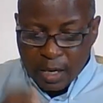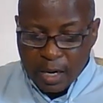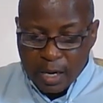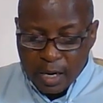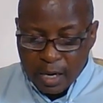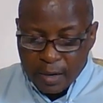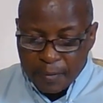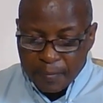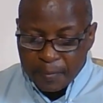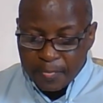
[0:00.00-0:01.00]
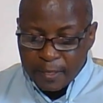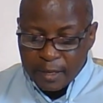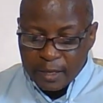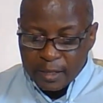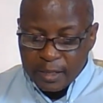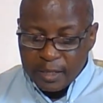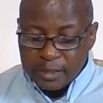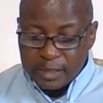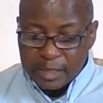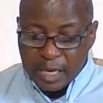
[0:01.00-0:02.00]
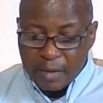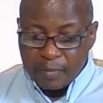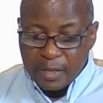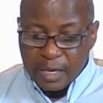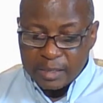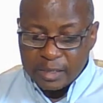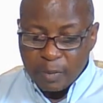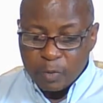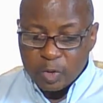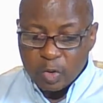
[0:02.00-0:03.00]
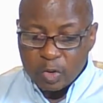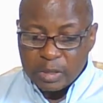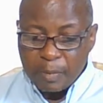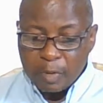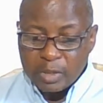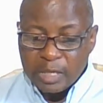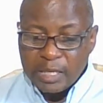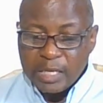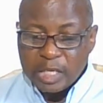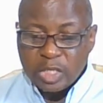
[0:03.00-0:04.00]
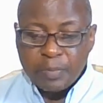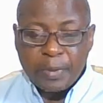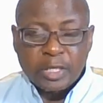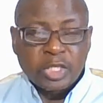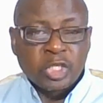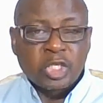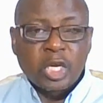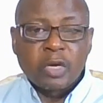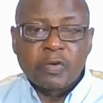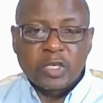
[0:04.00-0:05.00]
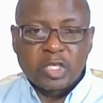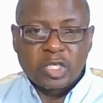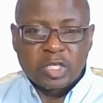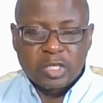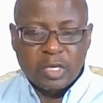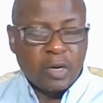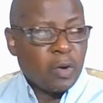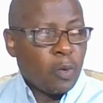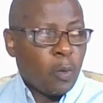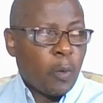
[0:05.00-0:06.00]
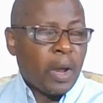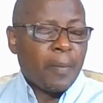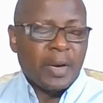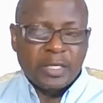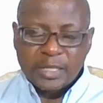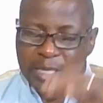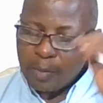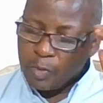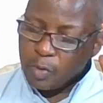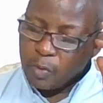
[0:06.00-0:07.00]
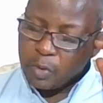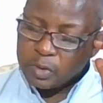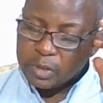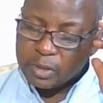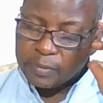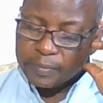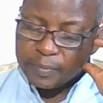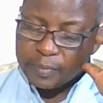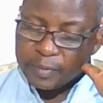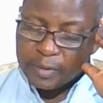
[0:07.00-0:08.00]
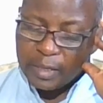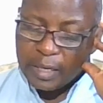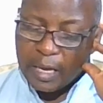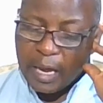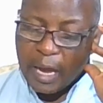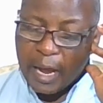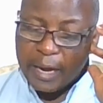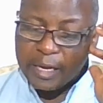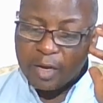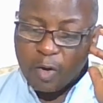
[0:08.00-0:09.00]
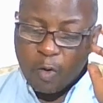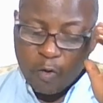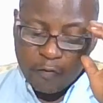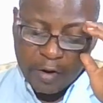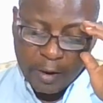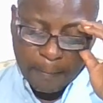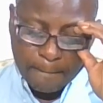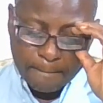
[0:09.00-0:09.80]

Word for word: Uh, this time, the last time we talked about leadership and integrity, whereby Samuel was handing over.